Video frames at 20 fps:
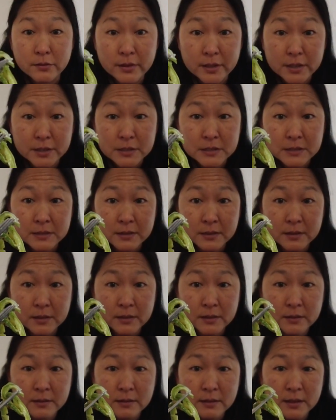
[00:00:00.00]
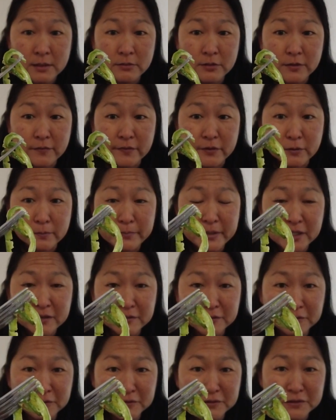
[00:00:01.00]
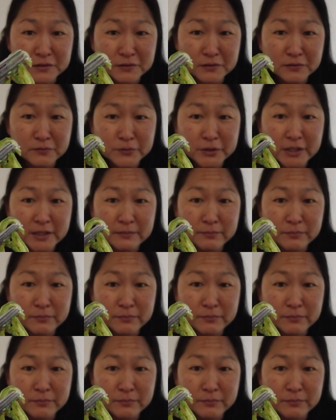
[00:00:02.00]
these, I don't know if they're pickled or what,